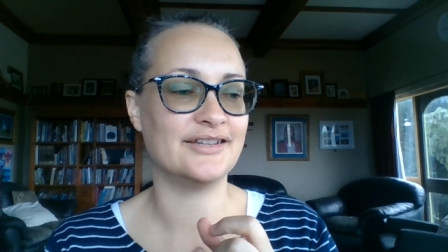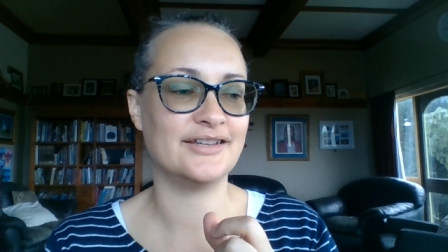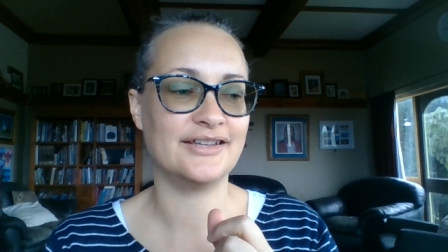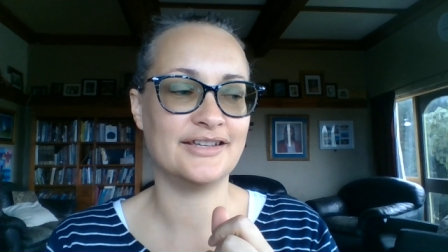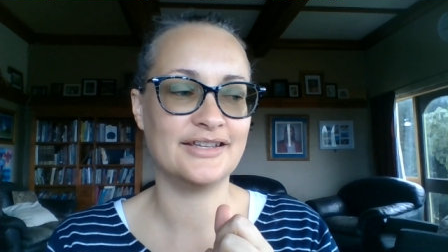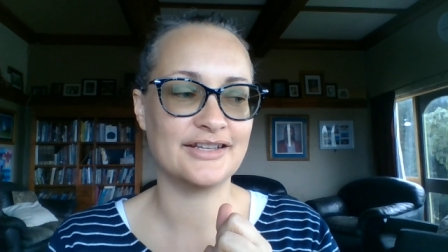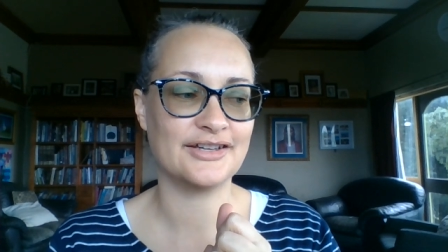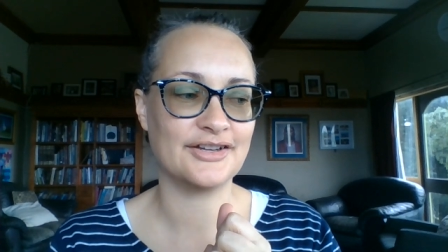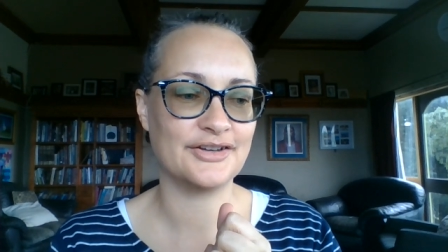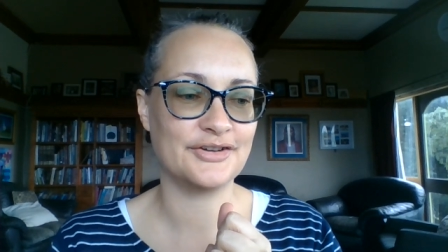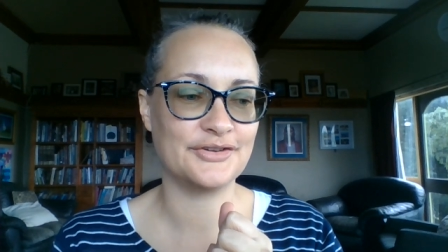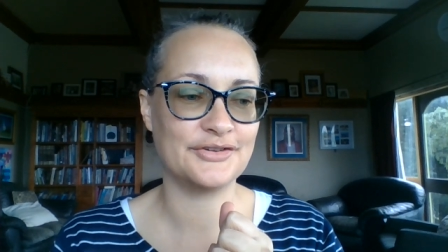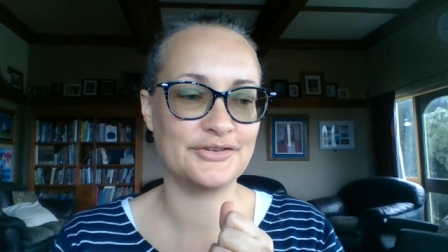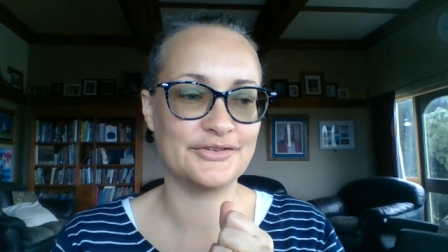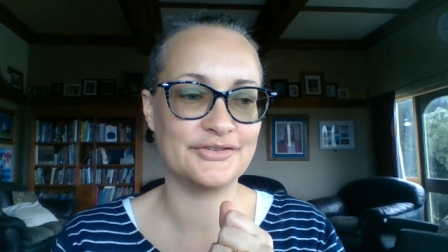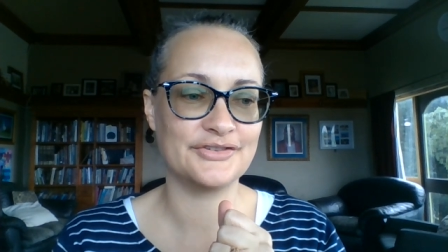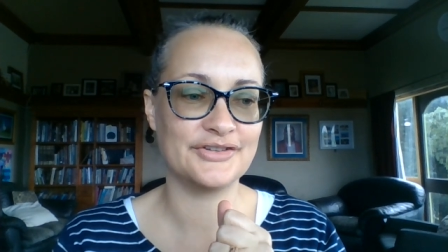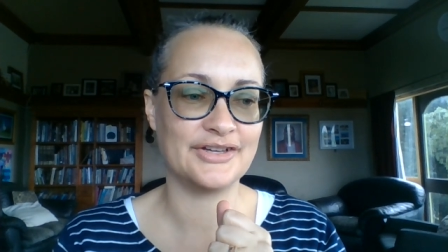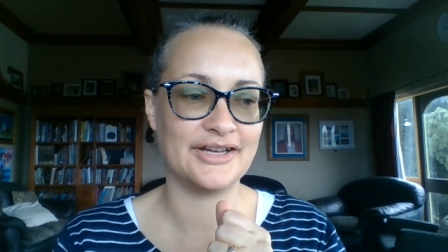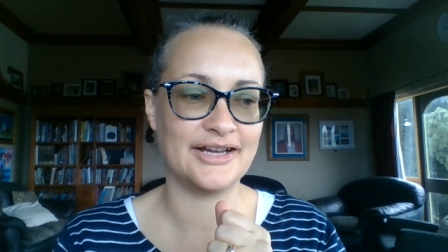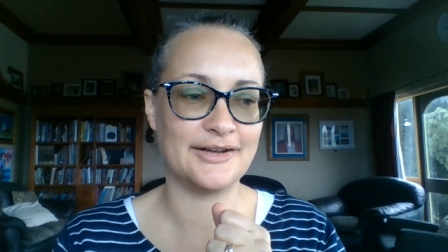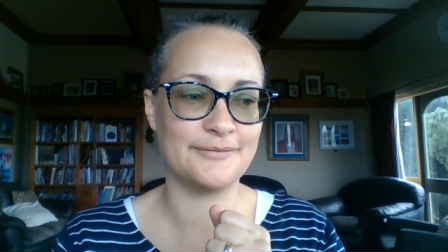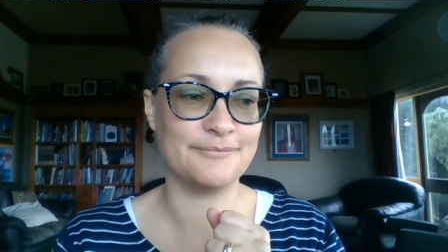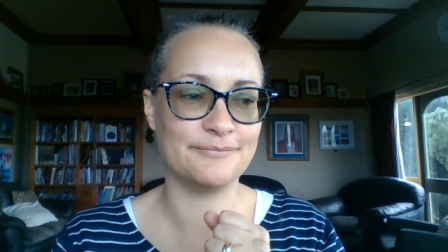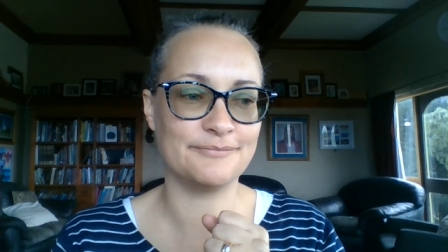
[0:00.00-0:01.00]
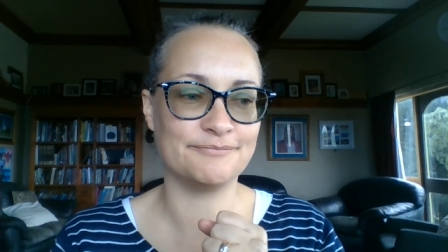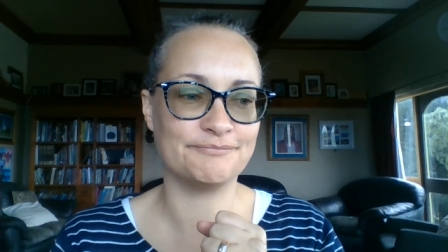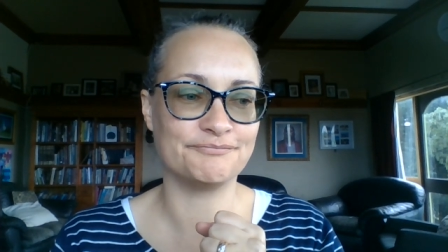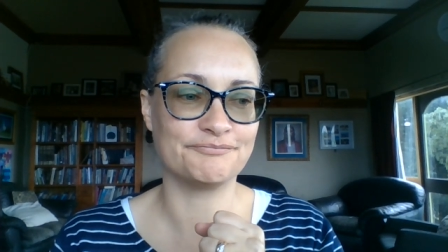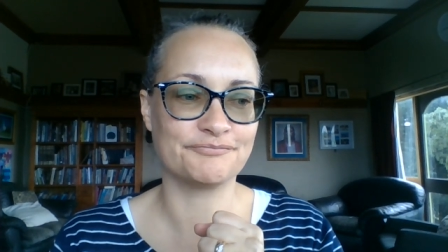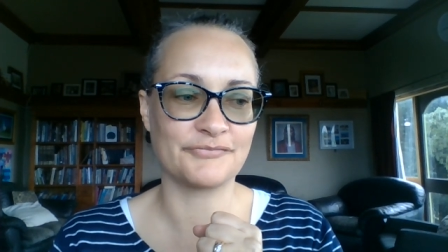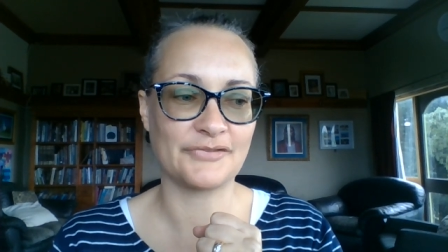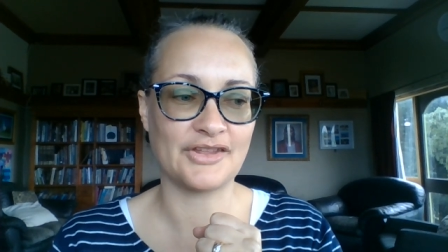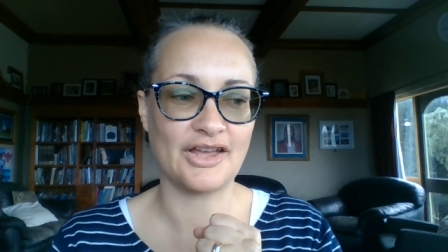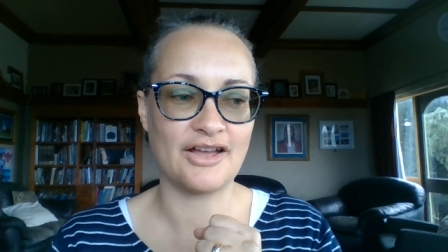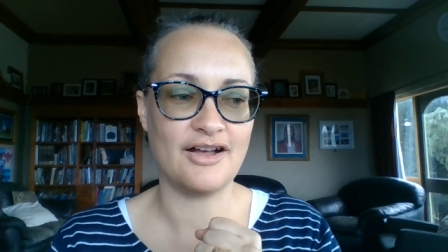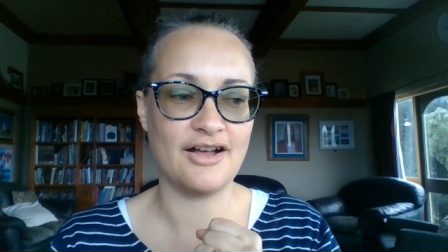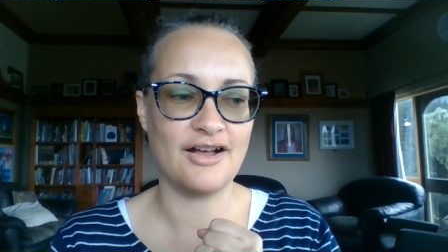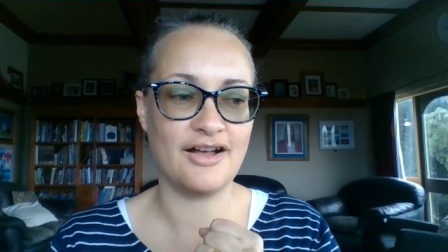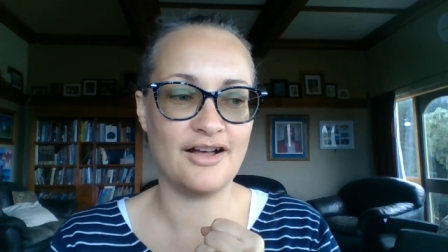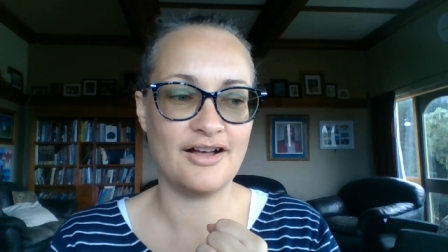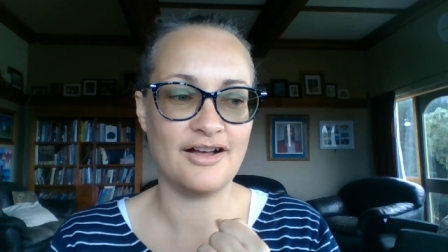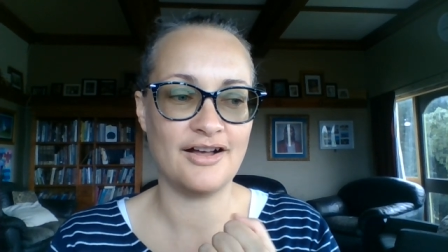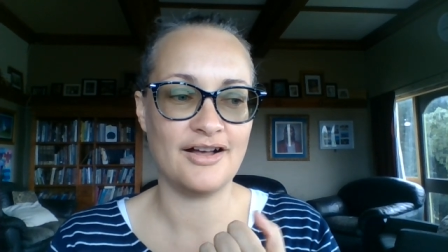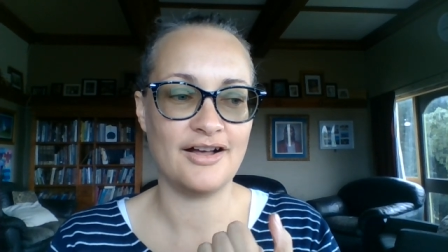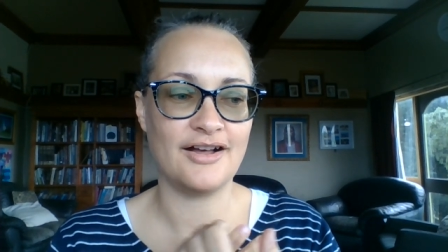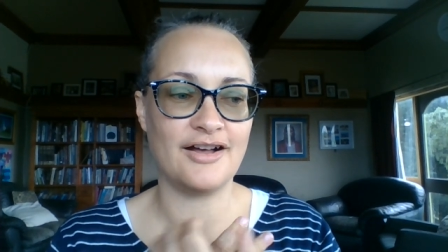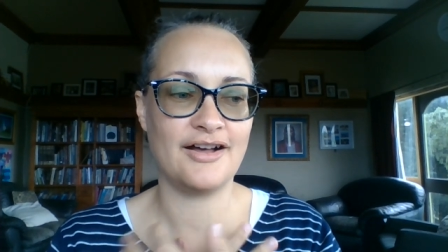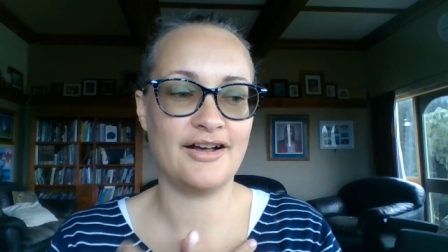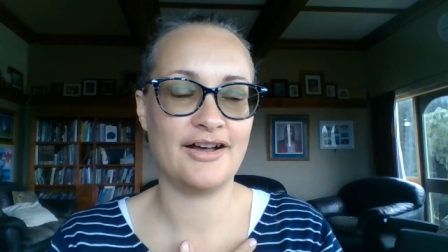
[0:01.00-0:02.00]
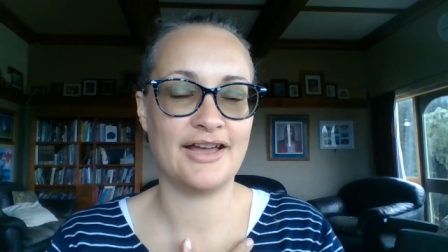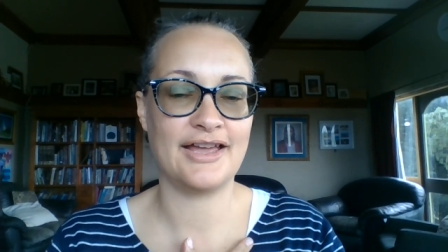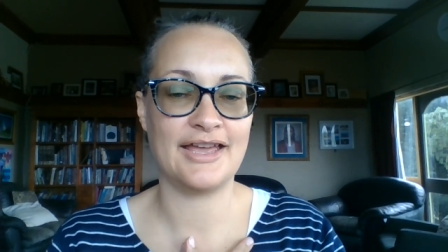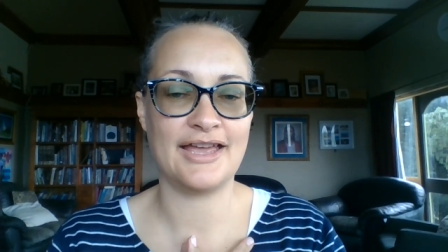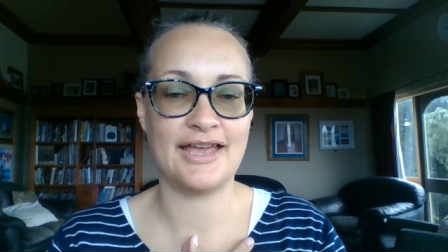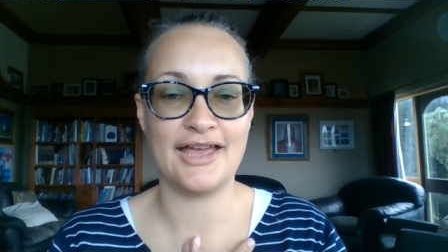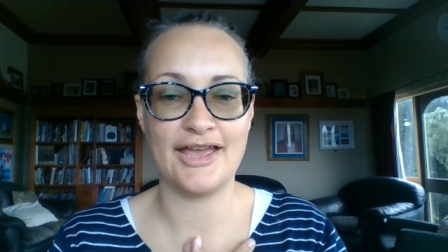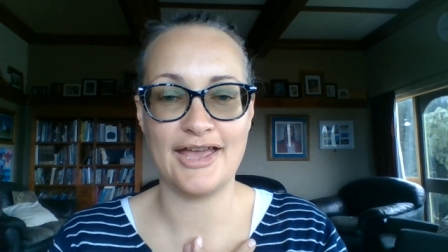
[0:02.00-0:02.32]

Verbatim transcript: You know, um, I